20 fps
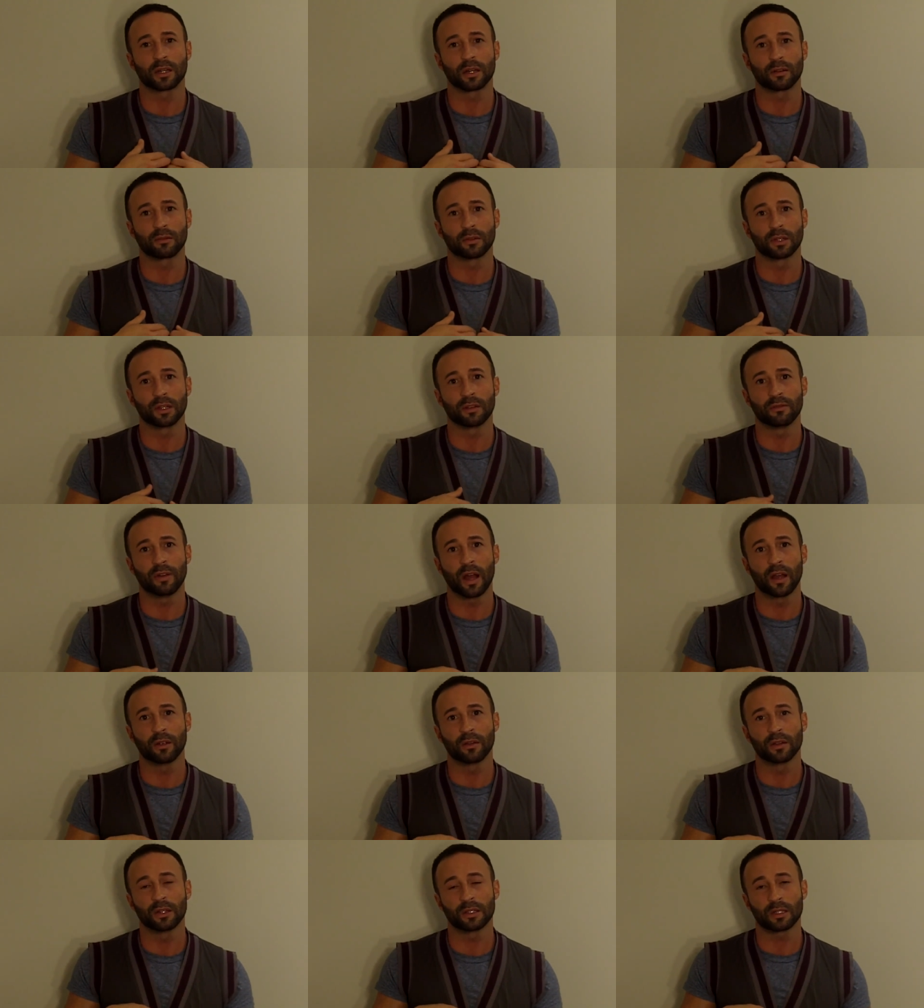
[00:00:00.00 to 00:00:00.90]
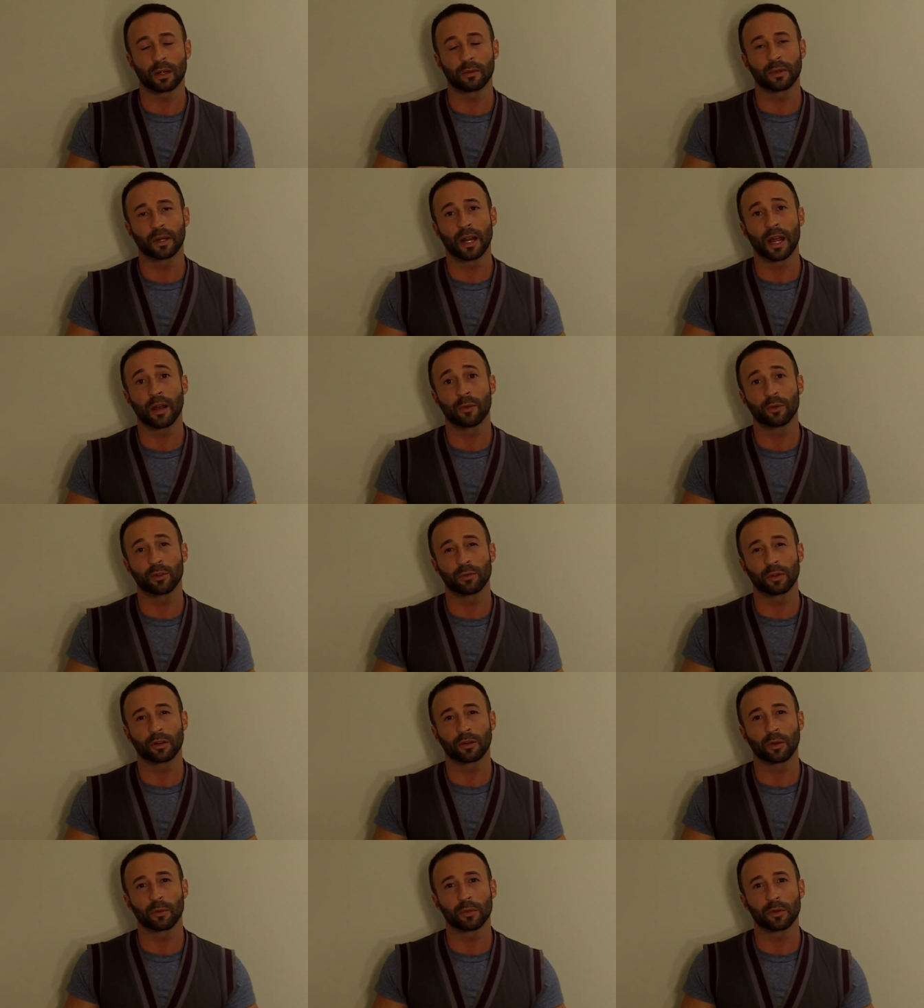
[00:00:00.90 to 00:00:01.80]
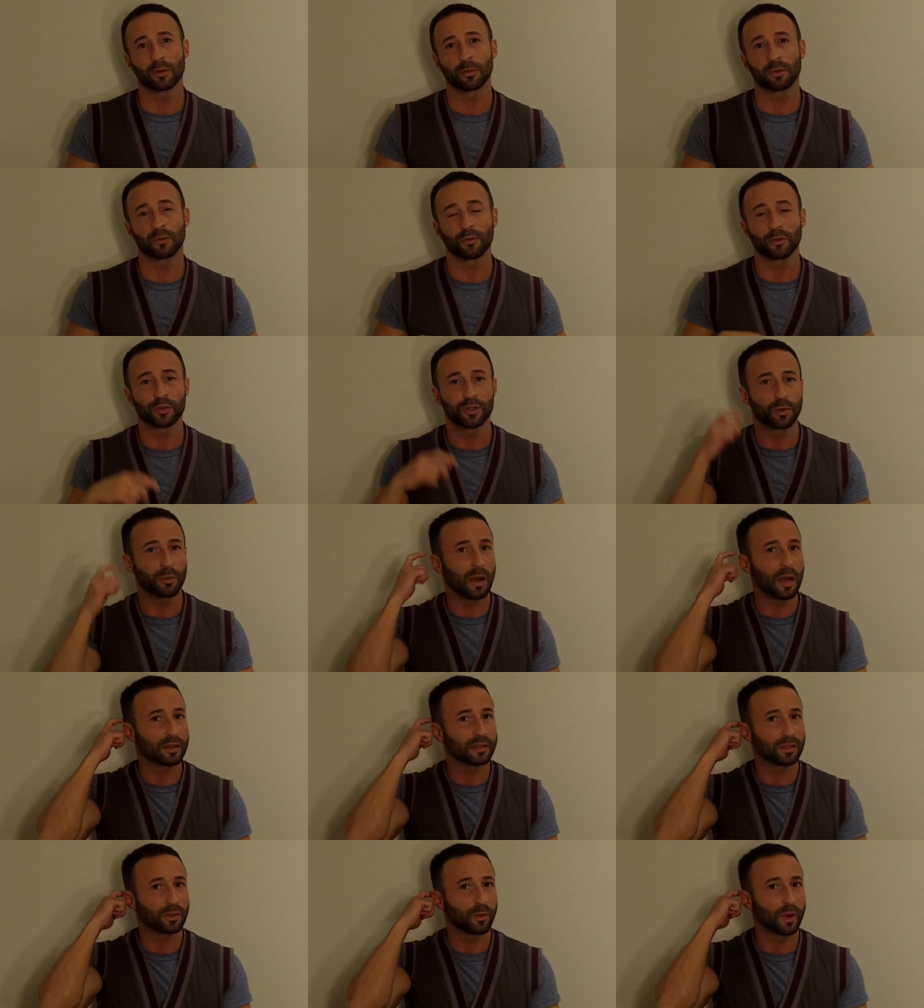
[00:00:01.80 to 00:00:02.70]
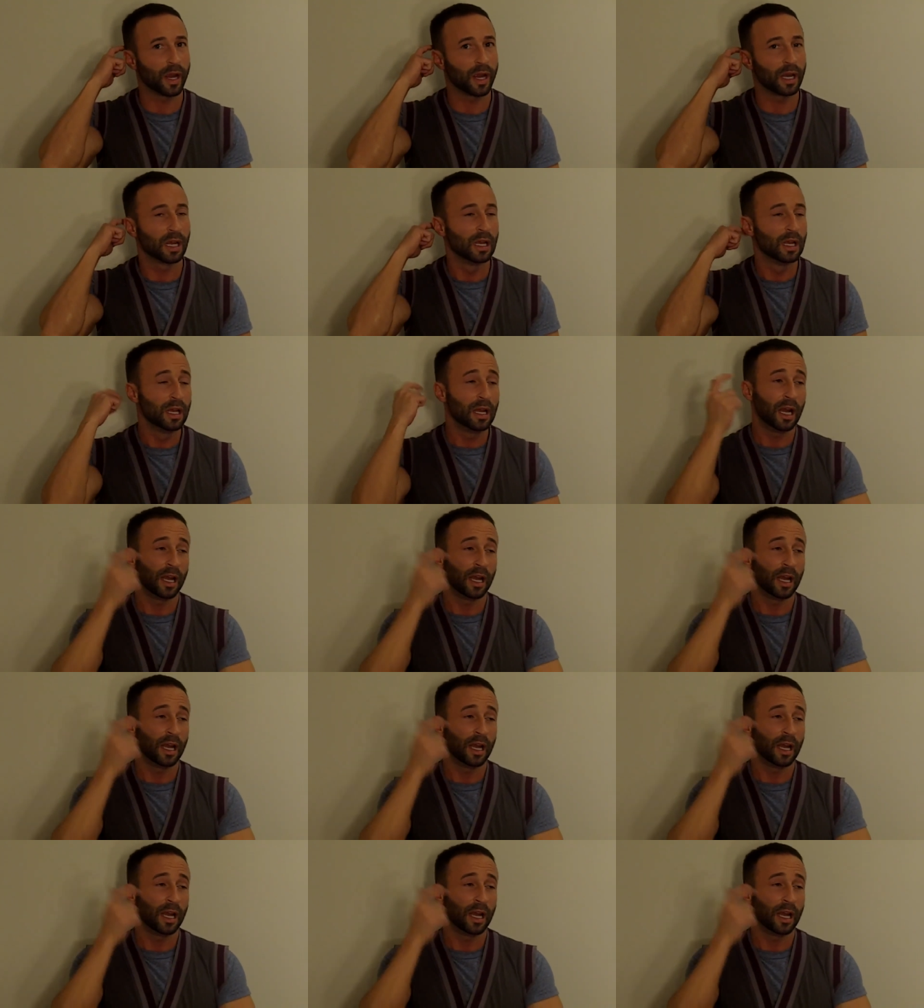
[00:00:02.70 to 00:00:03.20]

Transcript: and I really value the time that I had with my grandmother before she passed away.